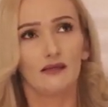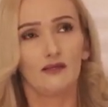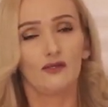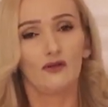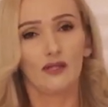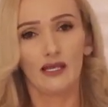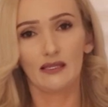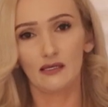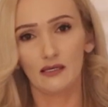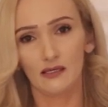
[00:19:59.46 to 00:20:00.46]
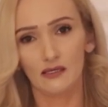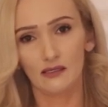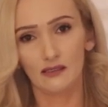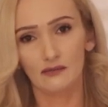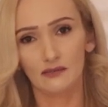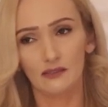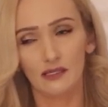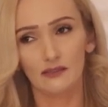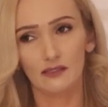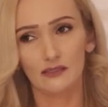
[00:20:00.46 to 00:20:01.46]
you know, like in
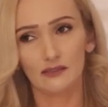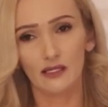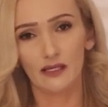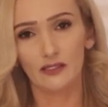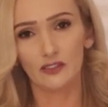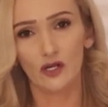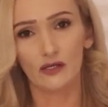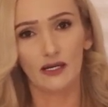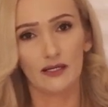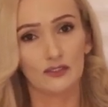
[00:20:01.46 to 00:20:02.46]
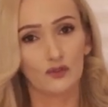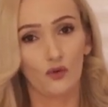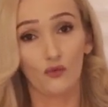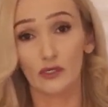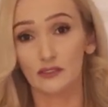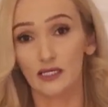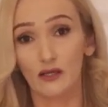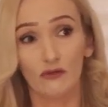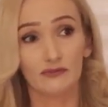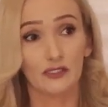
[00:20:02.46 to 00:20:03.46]
they say like the dark night of the soul, where it's like
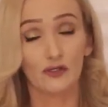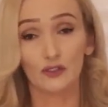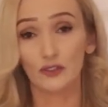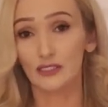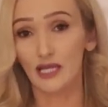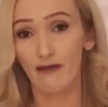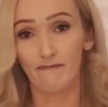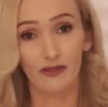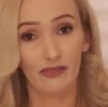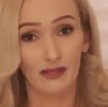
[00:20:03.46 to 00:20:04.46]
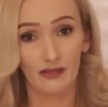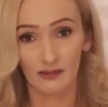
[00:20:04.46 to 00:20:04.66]
all of a sudden you're losing everything.